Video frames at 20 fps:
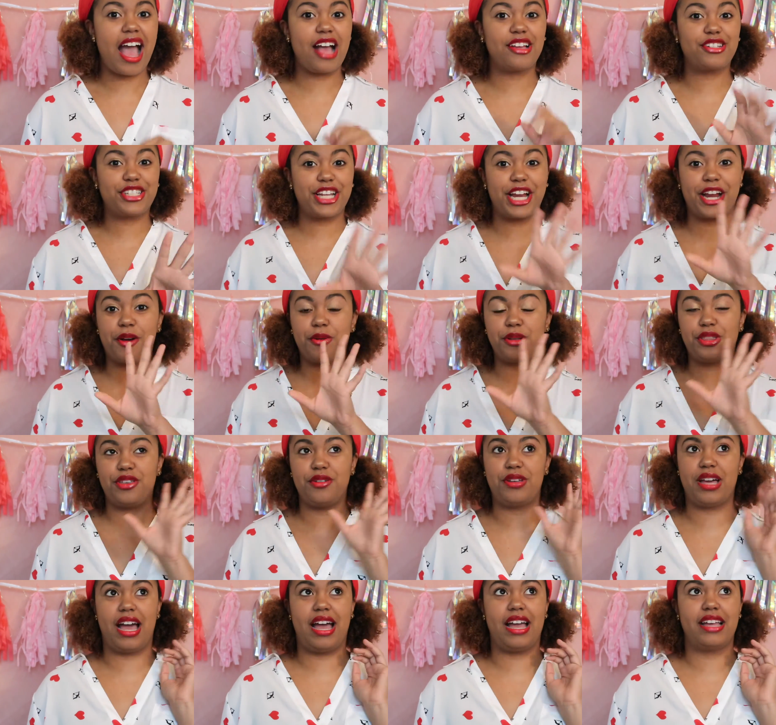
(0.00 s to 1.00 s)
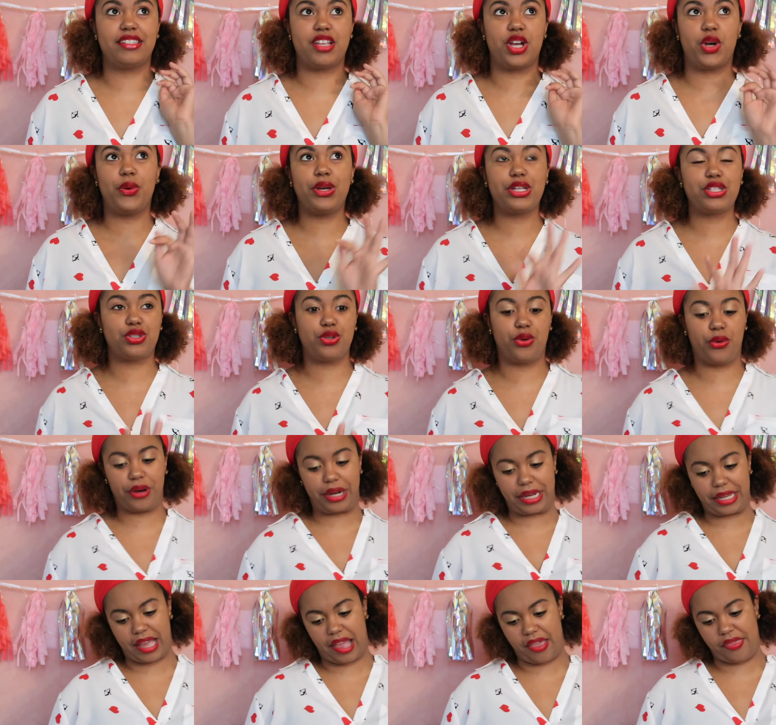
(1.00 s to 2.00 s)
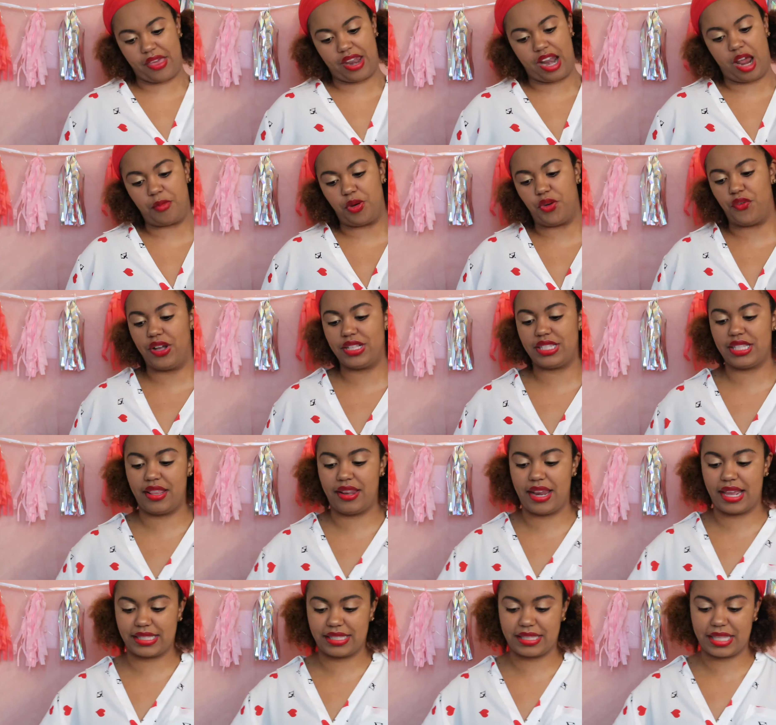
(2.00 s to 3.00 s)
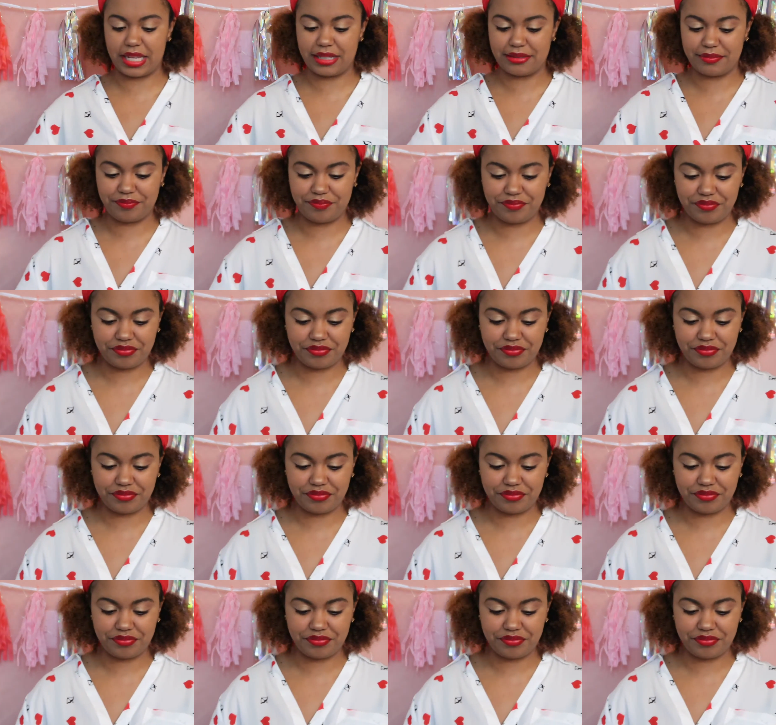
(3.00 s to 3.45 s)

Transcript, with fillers: I'll share with you guys a quick story, and then I'll move on to the next thing.